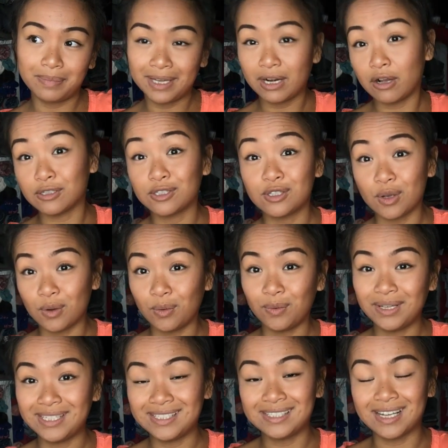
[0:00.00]
but
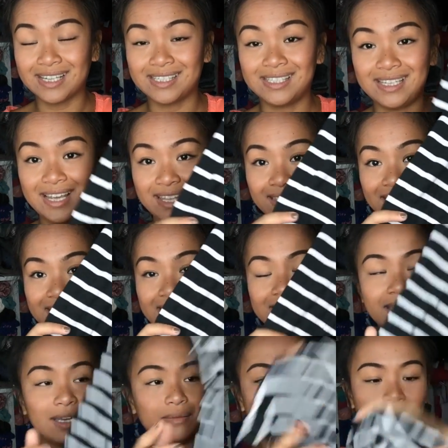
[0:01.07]
also is sexy at the
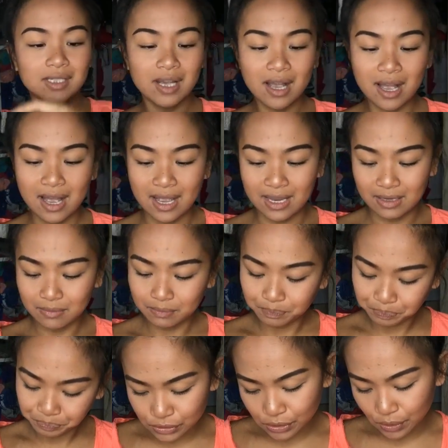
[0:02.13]
same time.
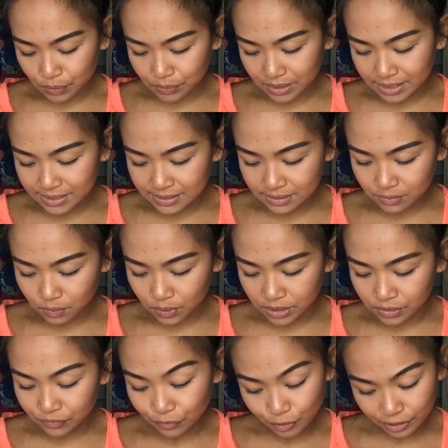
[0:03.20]
So this
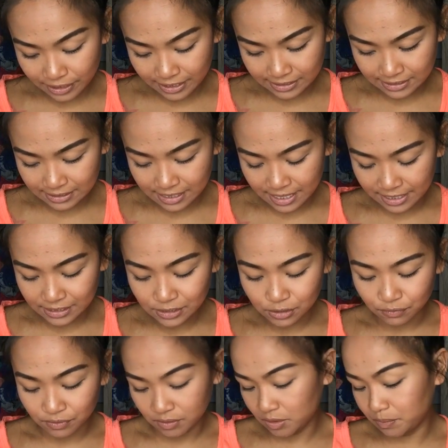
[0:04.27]
was $4.99,
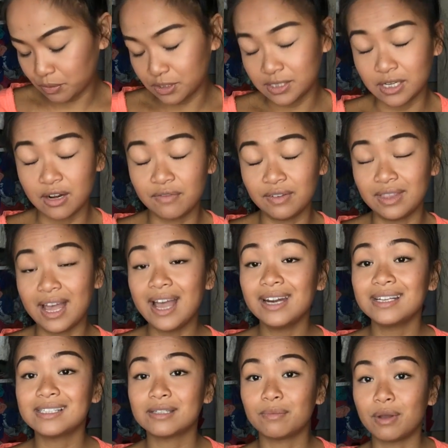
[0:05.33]
so 50% off of that
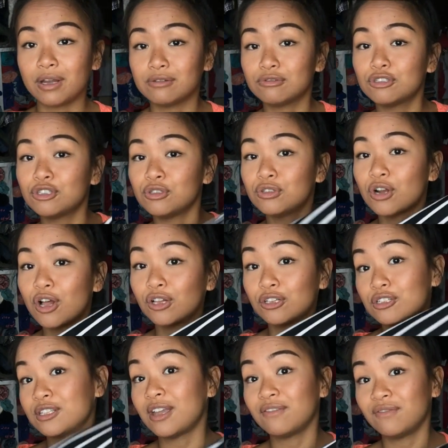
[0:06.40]
is about $2.50.